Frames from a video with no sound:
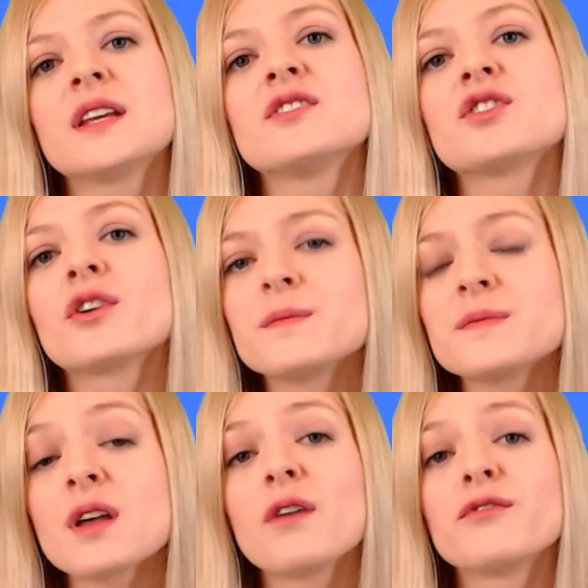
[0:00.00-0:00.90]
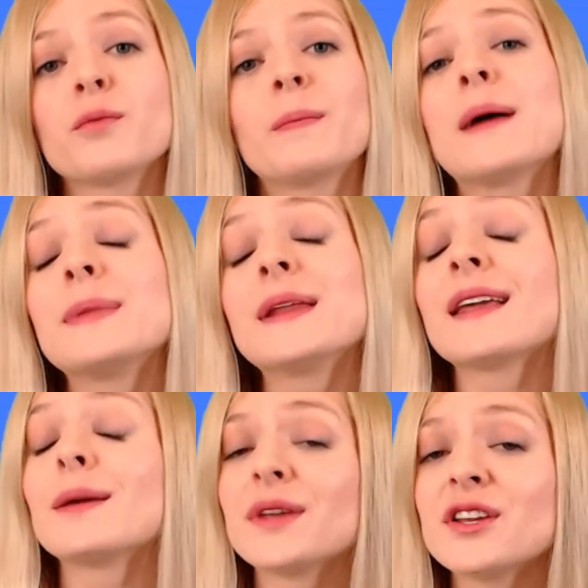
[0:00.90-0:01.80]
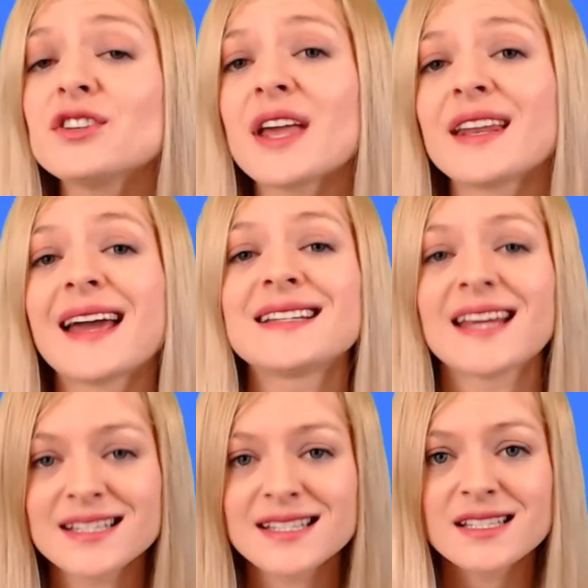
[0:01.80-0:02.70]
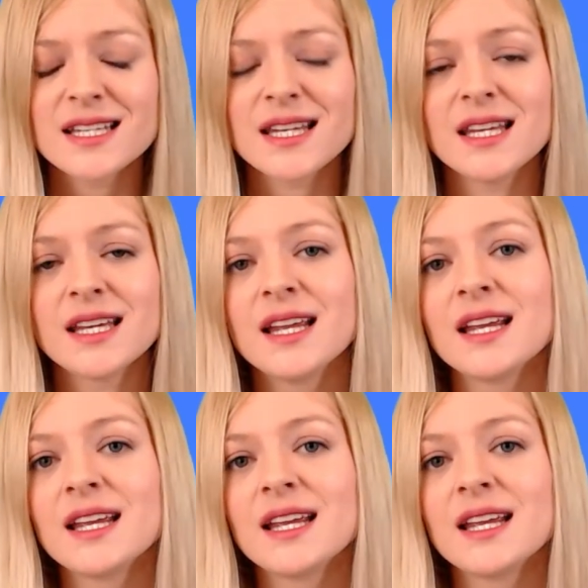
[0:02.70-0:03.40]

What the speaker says: in terms of your public image and identity